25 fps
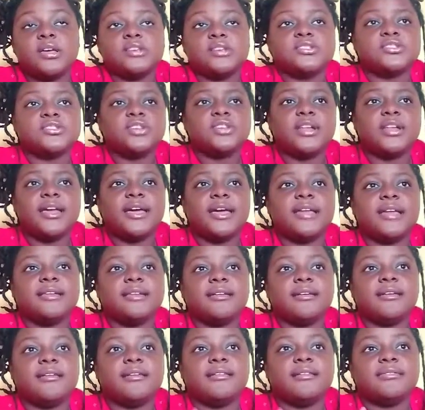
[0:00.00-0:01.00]
So
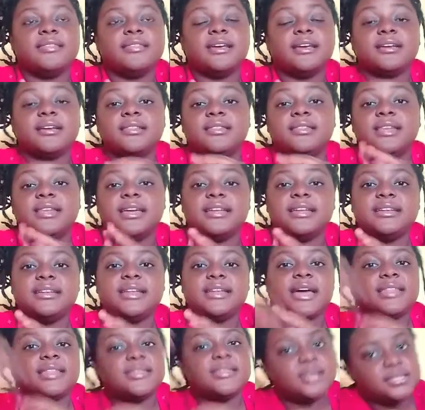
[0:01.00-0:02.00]
then the lady
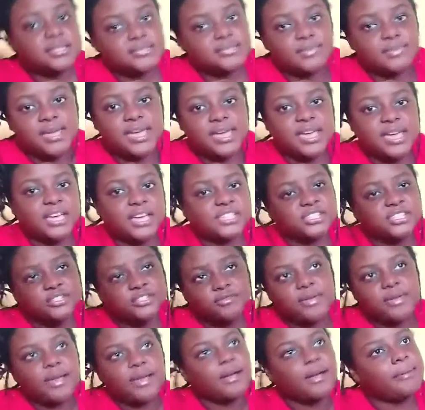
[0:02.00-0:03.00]
that does my hair, she
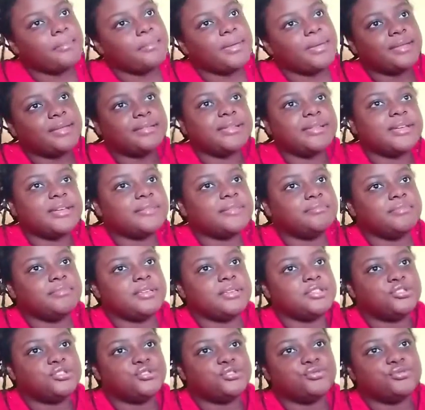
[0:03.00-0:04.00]
recommended
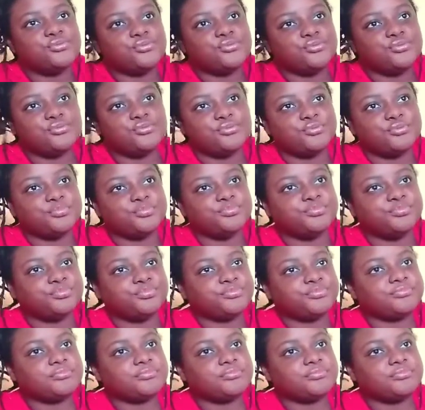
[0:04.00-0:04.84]
me to